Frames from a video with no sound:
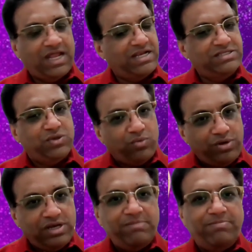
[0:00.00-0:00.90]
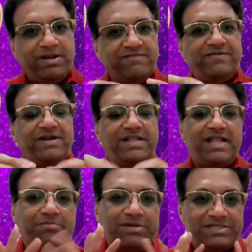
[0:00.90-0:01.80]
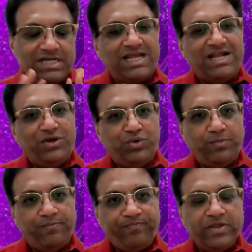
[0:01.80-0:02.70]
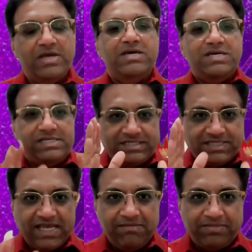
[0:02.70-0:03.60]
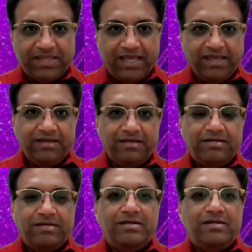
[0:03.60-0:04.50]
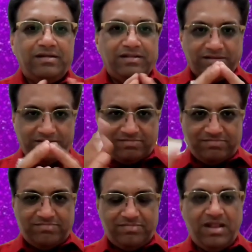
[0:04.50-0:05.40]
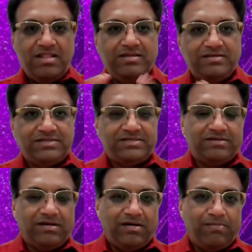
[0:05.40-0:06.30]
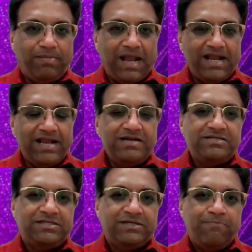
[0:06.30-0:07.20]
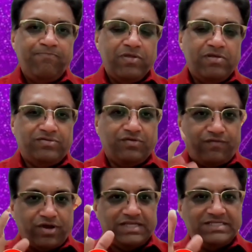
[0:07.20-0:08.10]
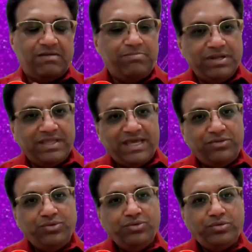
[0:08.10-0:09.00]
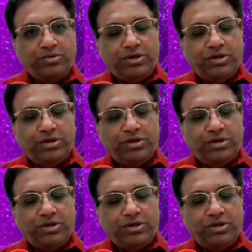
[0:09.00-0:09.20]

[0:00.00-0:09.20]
That is the only benefit that person can do. Same thing in this planets. So, for example, Ketu,